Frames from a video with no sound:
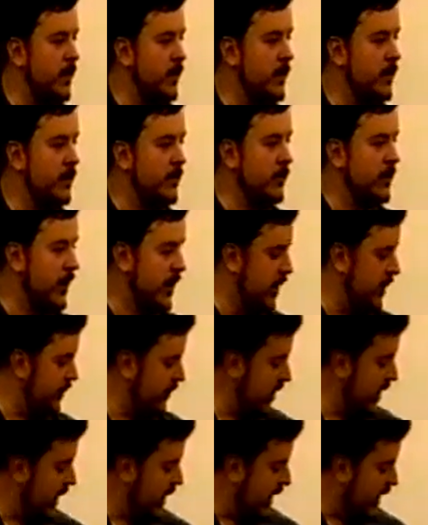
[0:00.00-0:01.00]
okay?
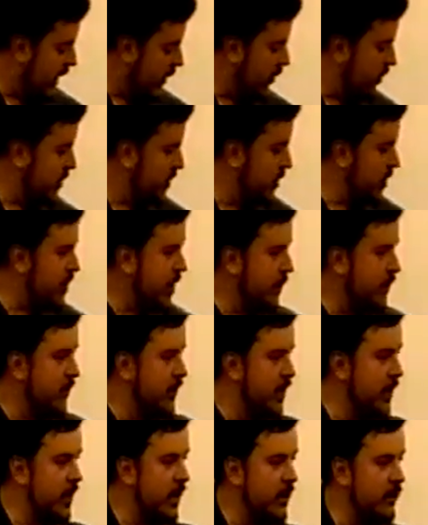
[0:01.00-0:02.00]
I want you to stop
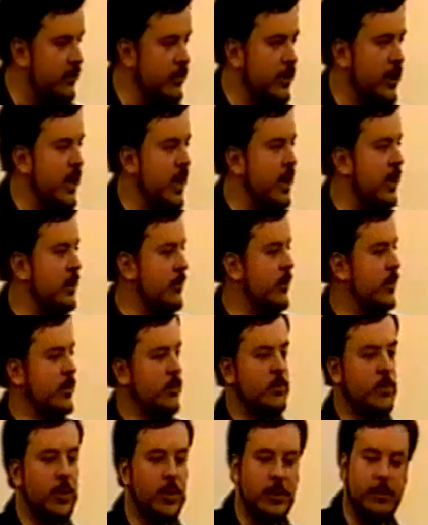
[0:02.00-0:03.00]
thinking of your hand when you
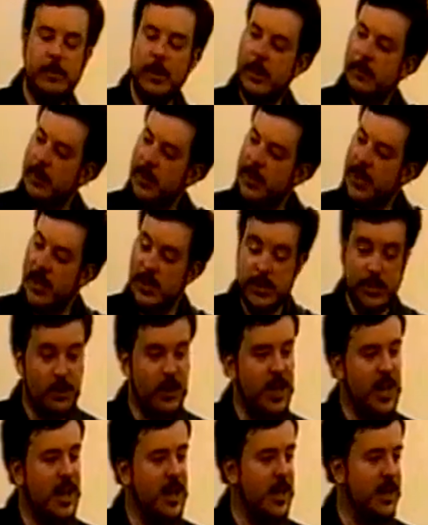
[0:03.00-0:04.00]
work a puppet as your
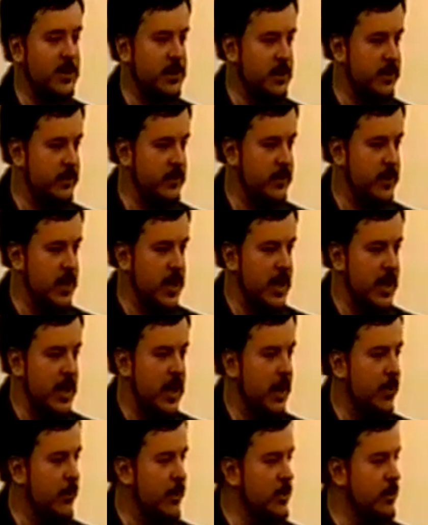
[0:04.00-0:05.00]
hand. I
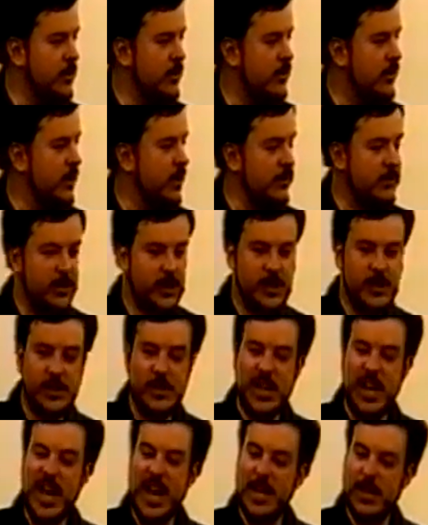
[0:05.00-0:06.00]
want you to think of this as an
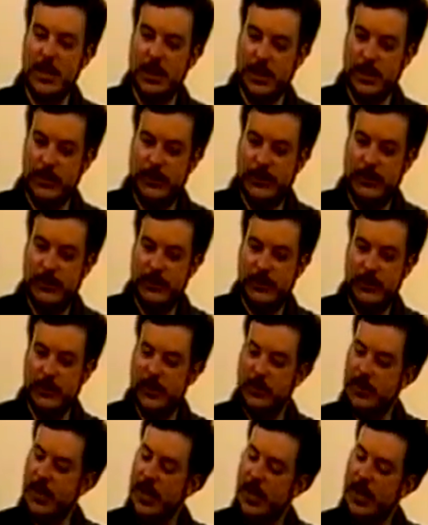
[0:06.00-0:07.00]
actor,
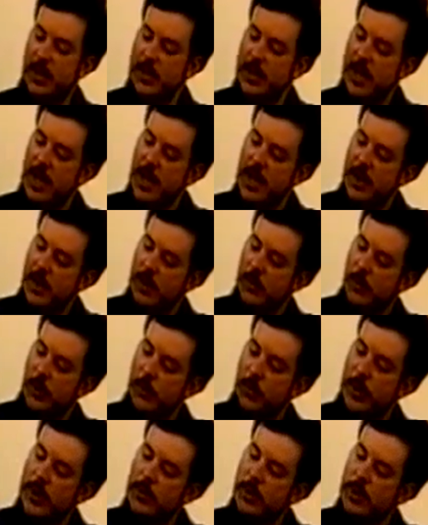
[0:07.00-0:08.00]
okay? What we
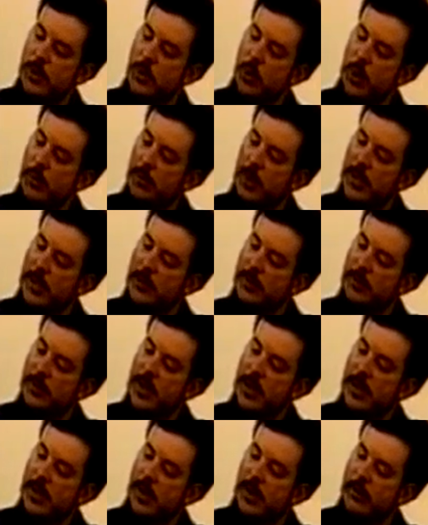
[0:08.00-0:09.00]
would normally think
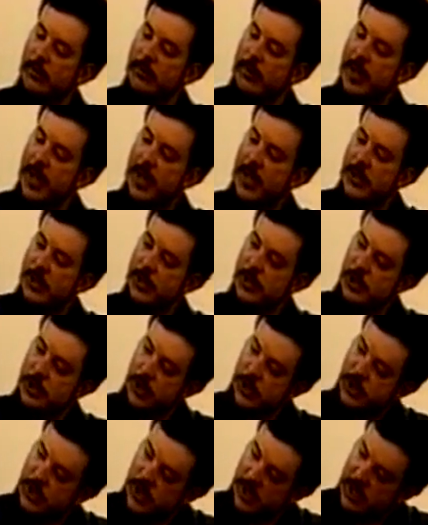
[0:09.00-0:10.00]
of as just
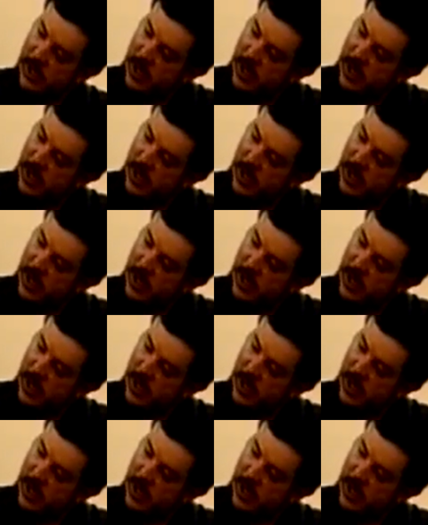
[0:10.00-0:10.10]
the